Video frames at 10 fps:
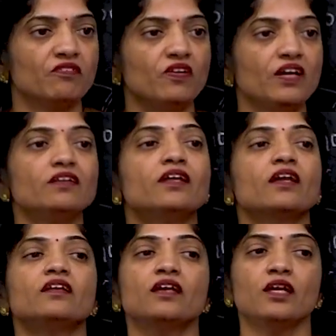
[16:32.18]
where they
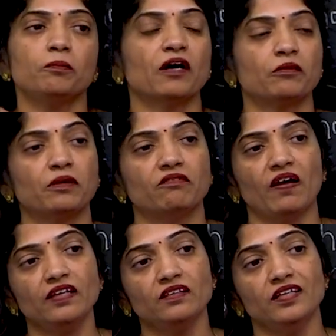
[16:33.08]
can keep our mind.
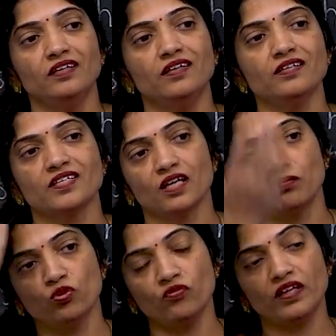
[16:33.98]
Why the Indians are
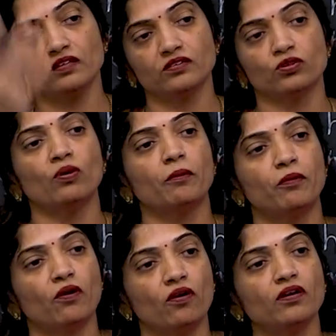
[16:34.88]
moving to
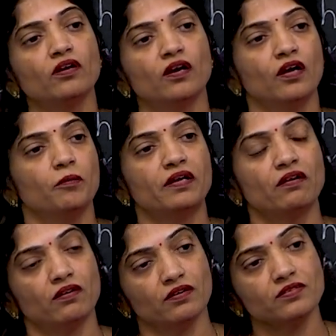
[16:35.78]
abroad?
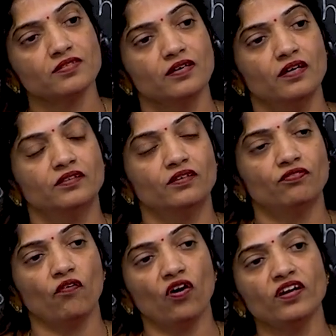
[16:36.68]
Because the
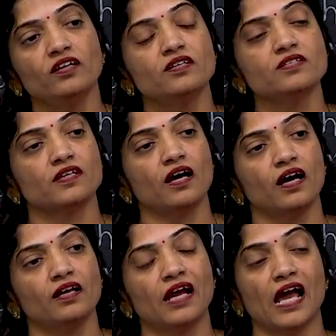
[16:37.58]
foreigners
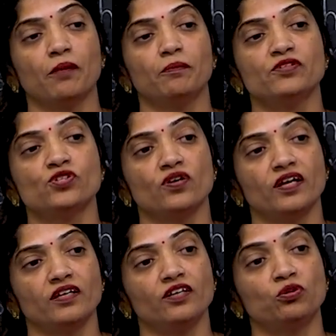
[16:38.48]
are
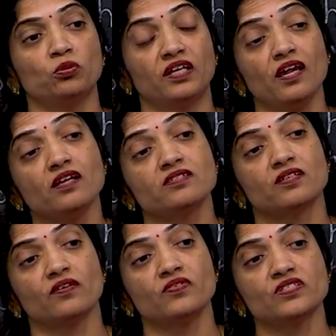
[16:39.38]
habituated to take
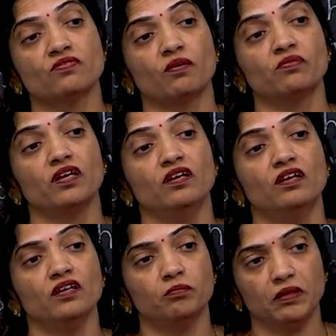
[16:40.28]
service from the
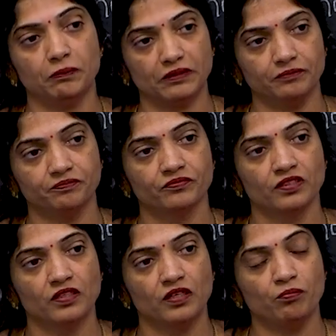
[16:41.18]
Indian people,
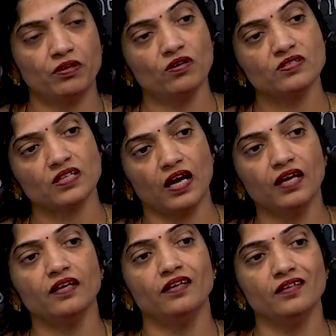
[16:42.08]
because
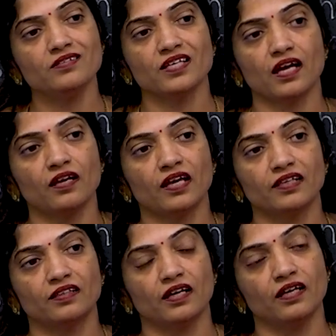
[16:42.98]
our Indians are like
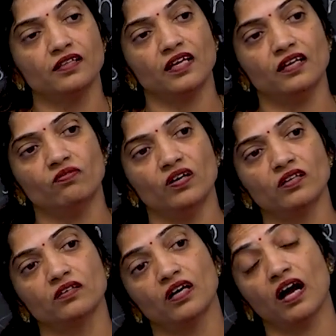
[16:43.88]
that, they'll work
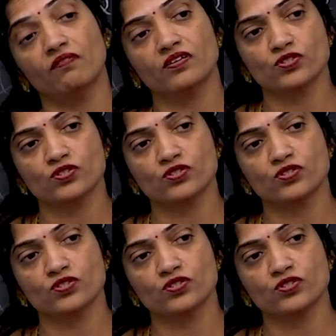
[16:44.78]
hours